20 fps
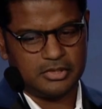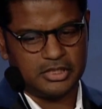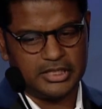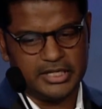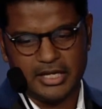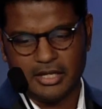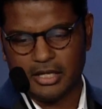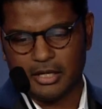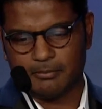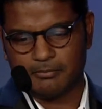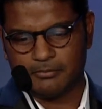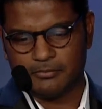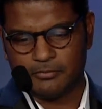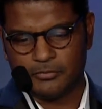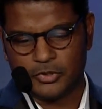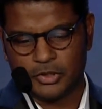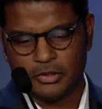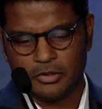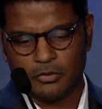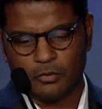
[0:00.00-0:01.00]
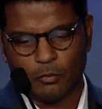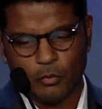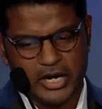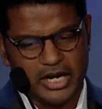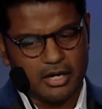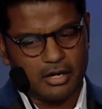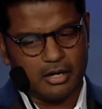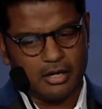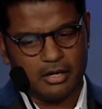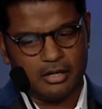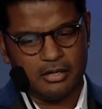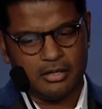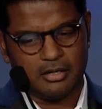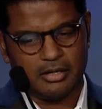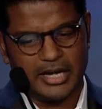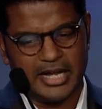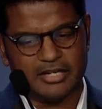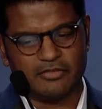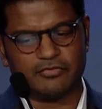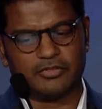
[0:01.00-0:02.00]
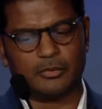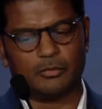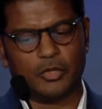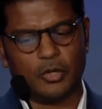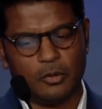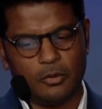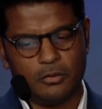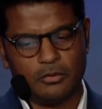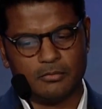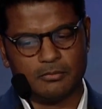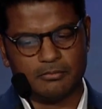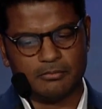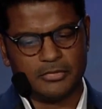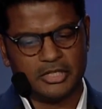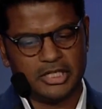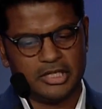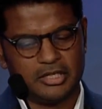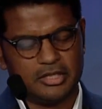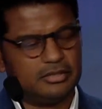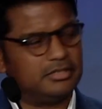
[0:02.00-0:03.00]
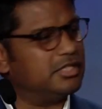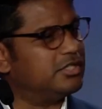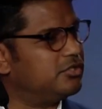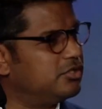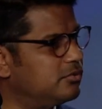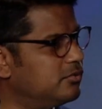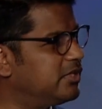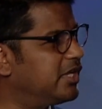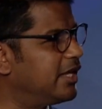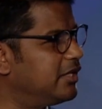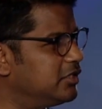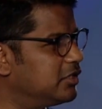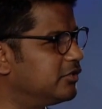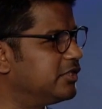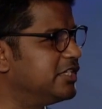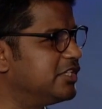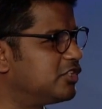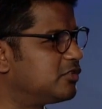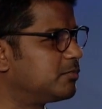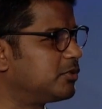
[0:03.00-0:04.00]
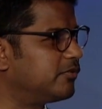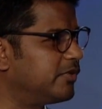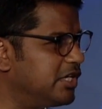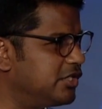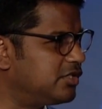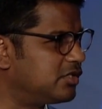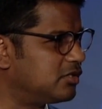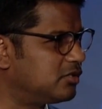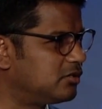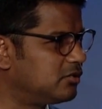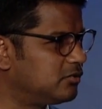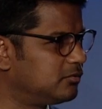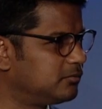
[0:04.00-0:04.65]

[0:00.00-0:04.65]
Neelam, where and from whom did you get your inspiration?